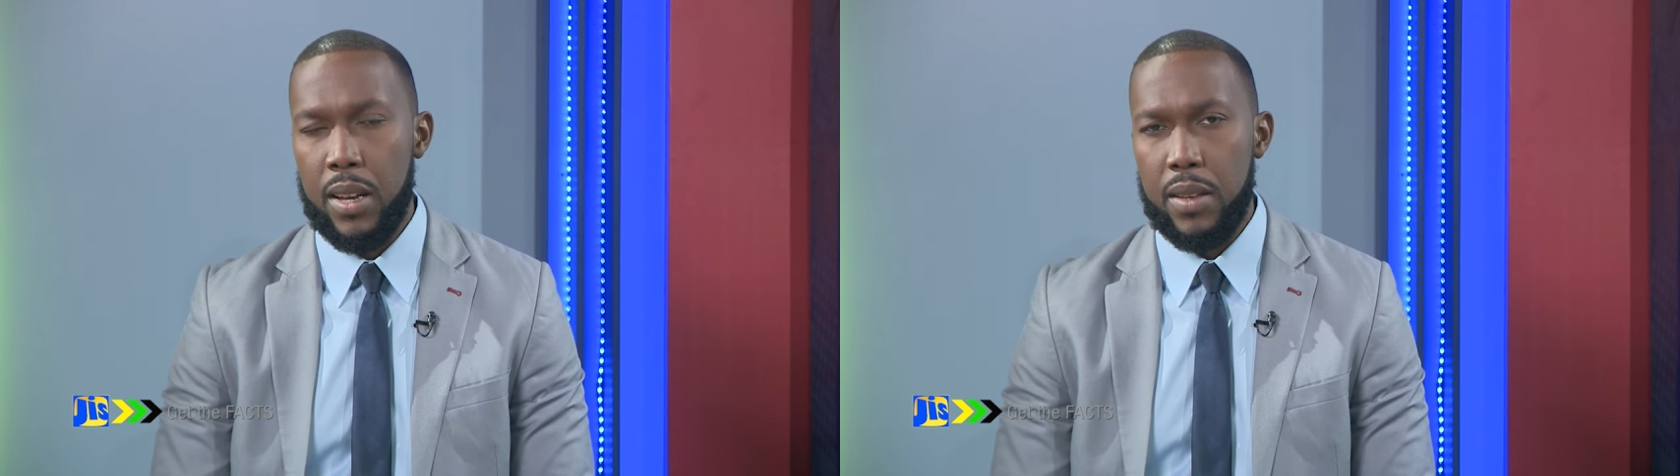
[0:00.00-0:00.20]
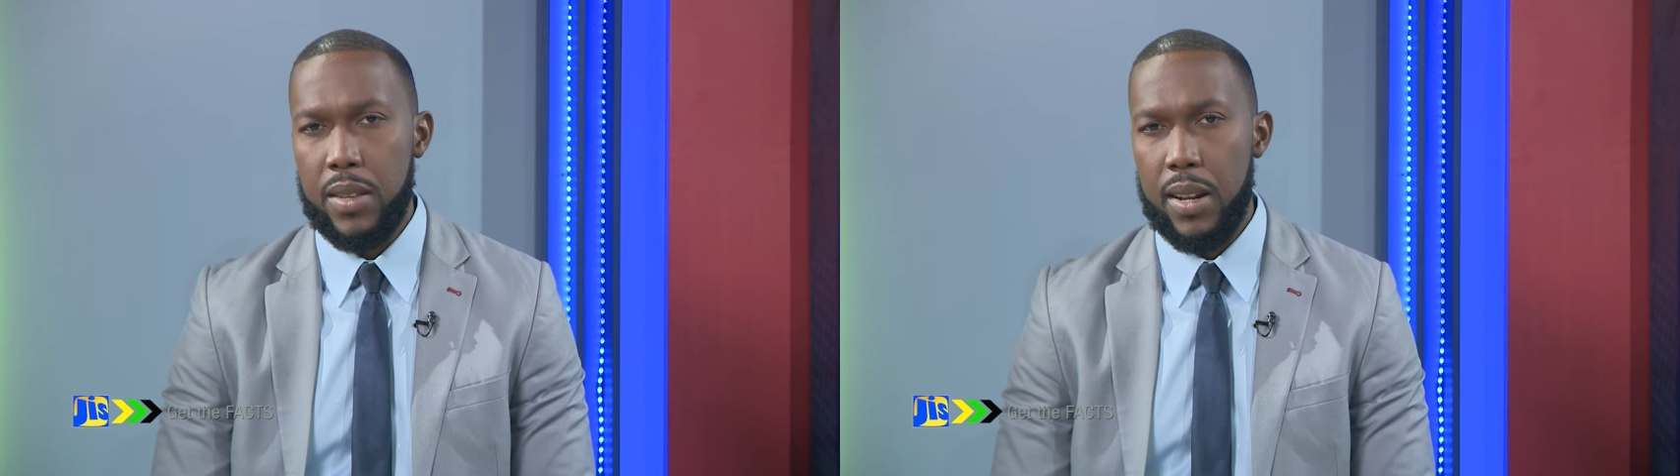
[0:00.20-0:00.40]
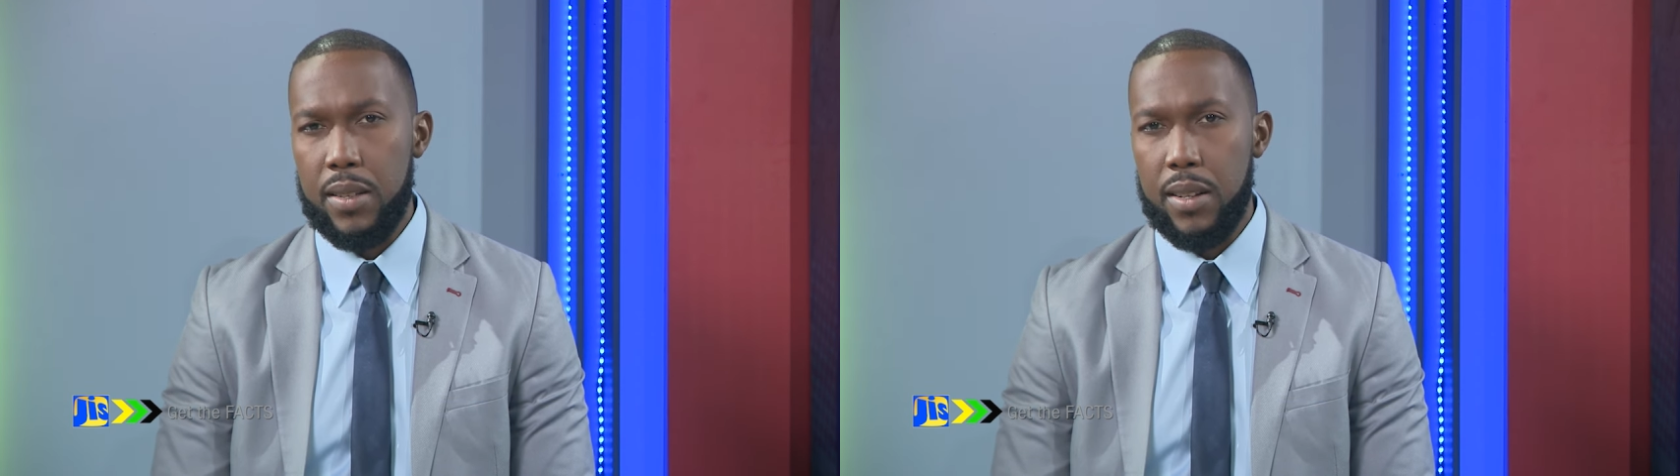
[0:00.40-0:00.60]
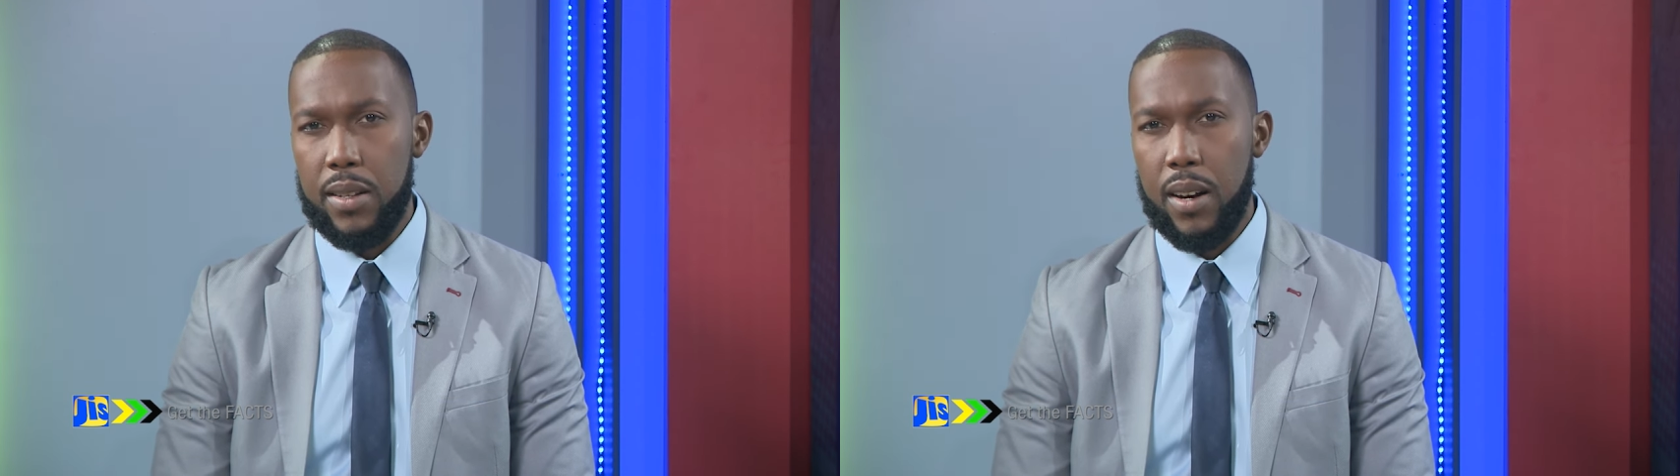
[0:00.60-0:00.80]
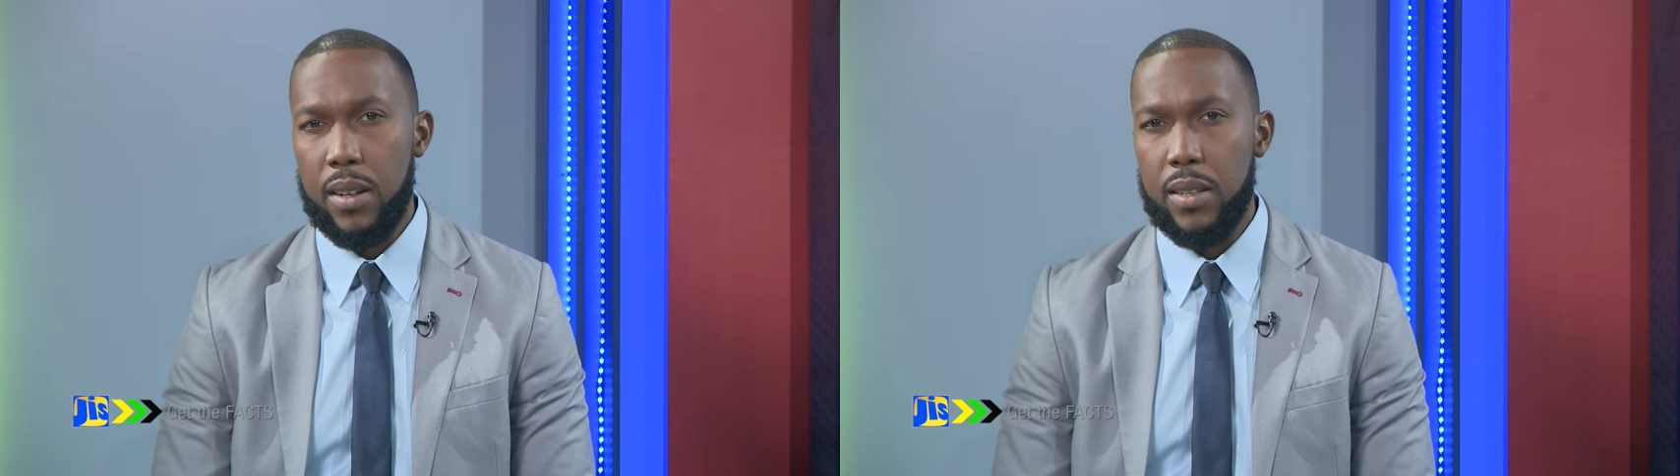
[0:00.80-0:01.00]
Senator
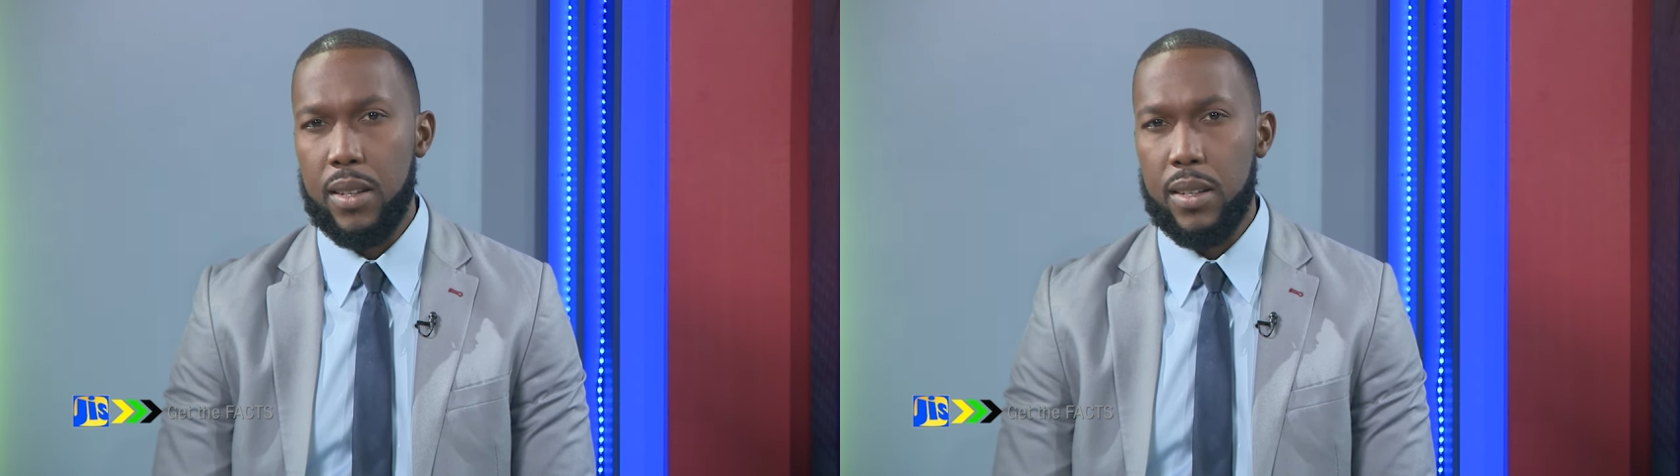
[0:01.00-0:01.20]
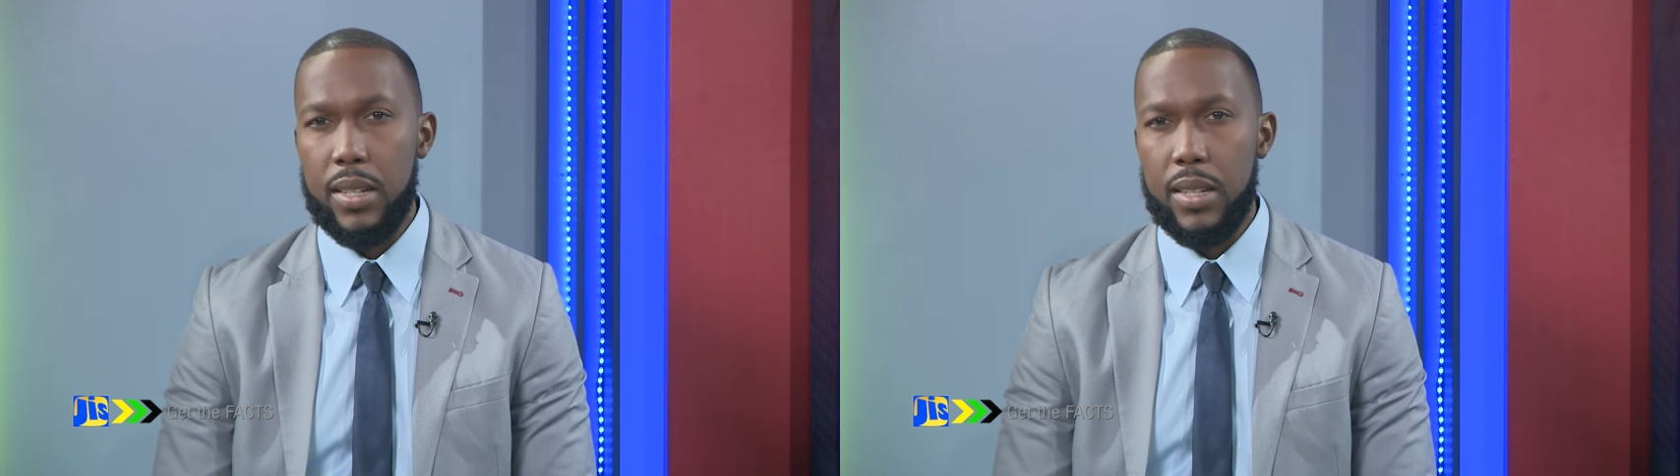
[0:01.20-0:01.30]
Doctor